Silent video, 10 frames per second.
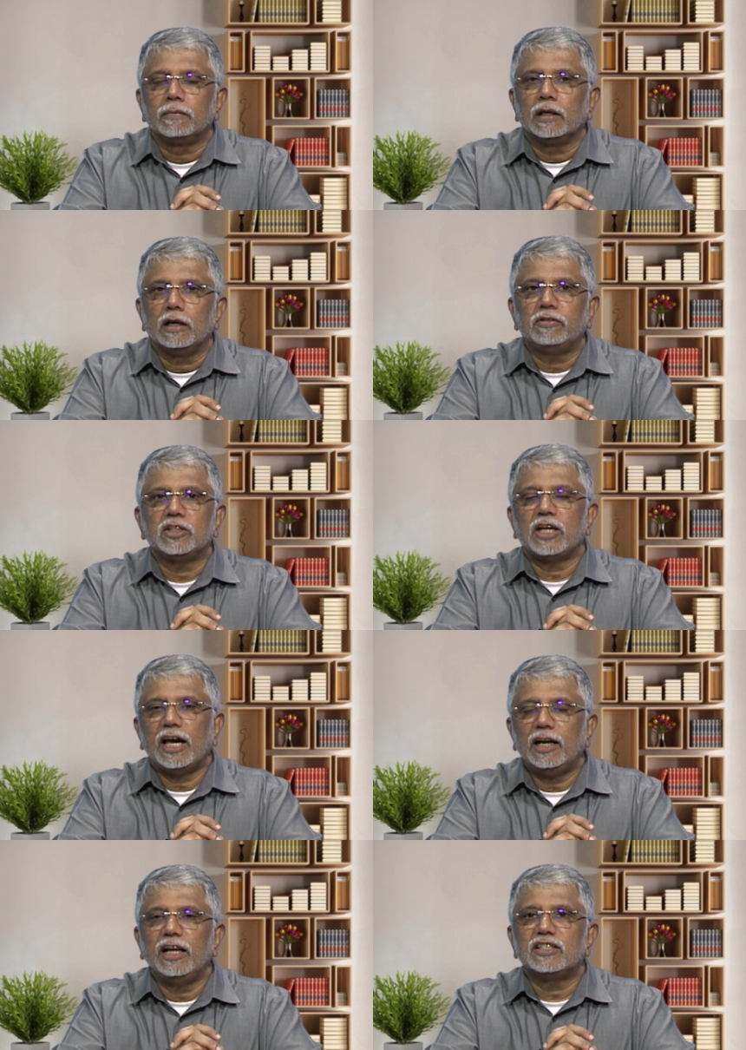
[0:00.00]
if the
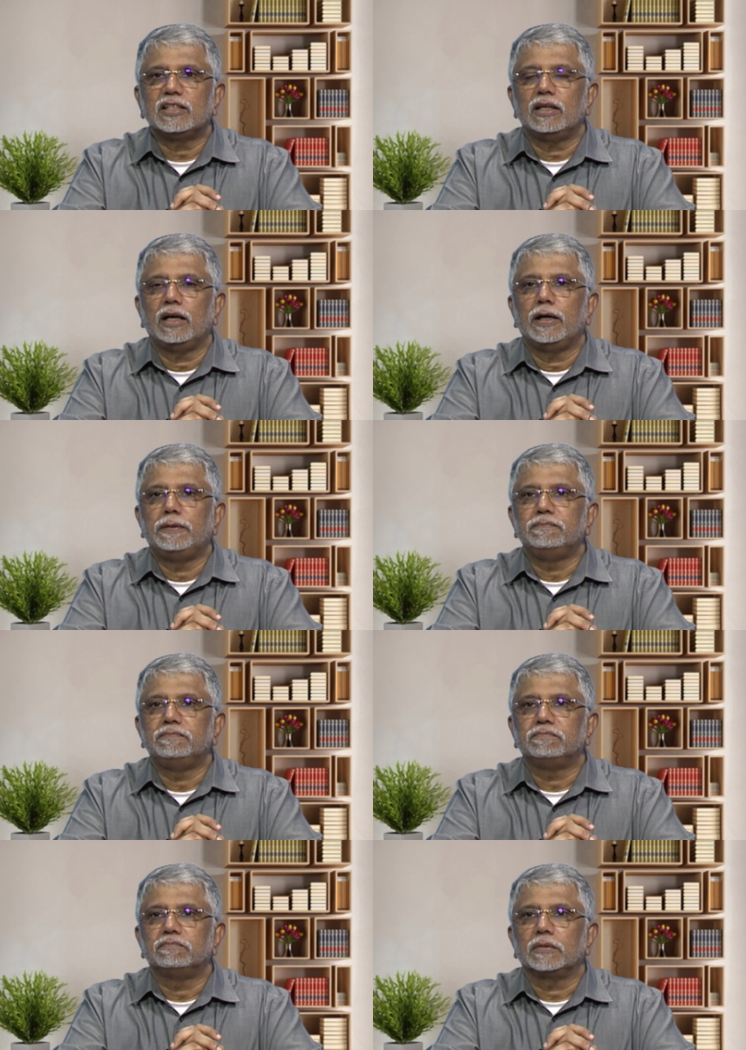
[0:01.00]
channel is
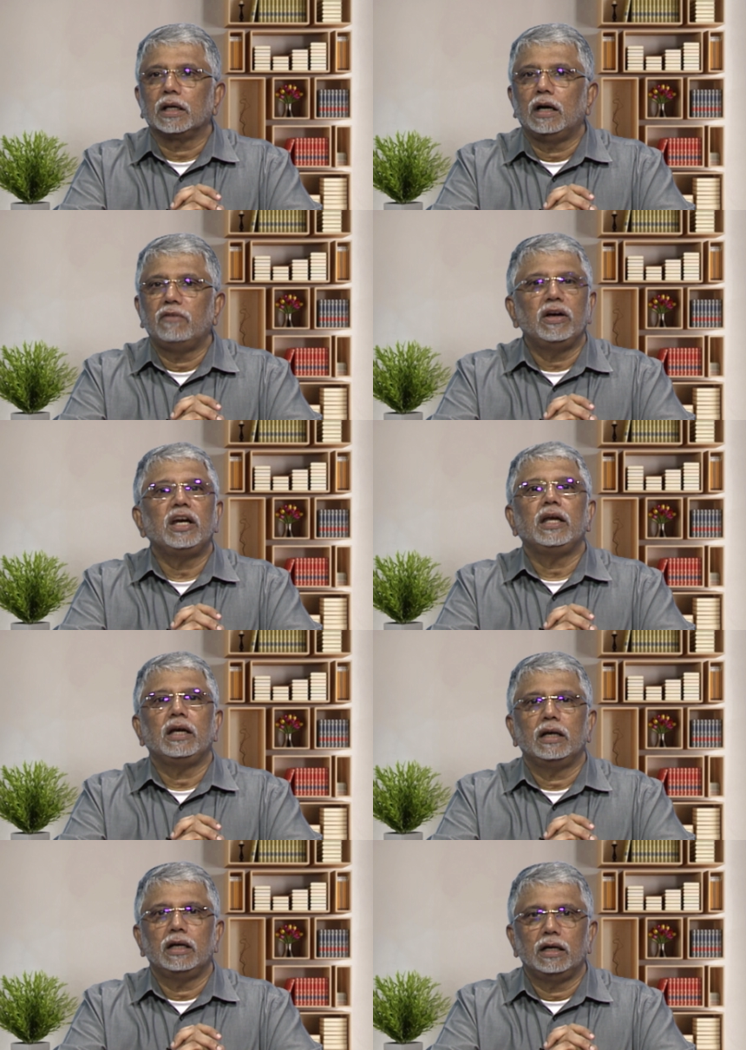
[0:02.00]
um, uh, very
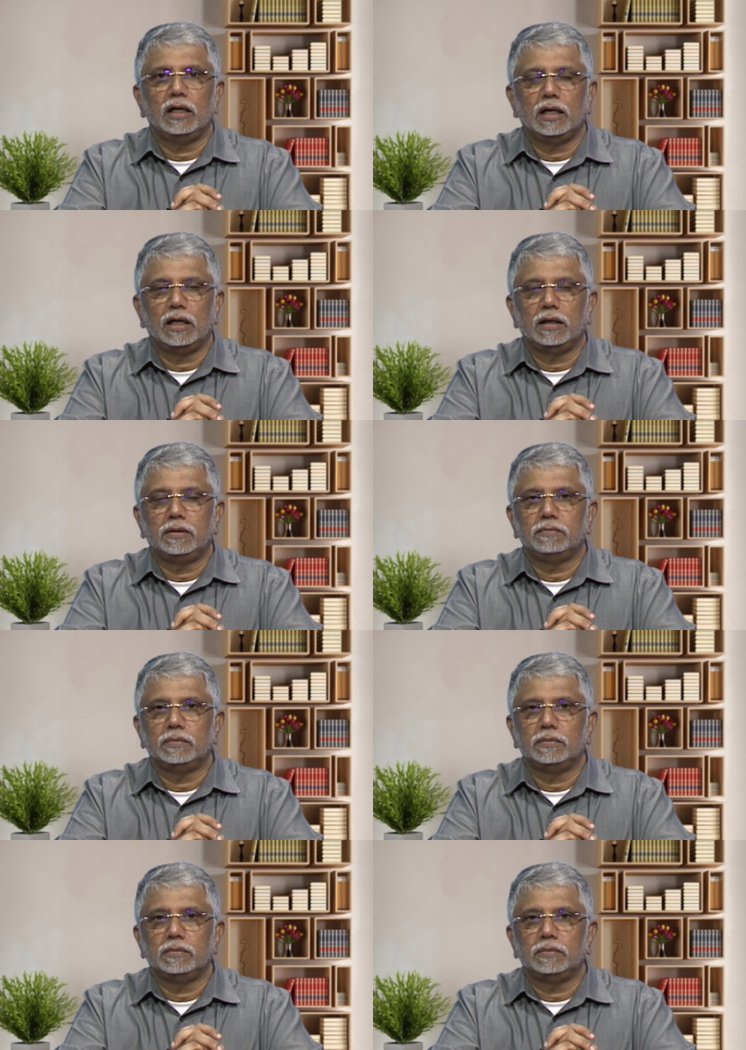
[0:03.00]
um,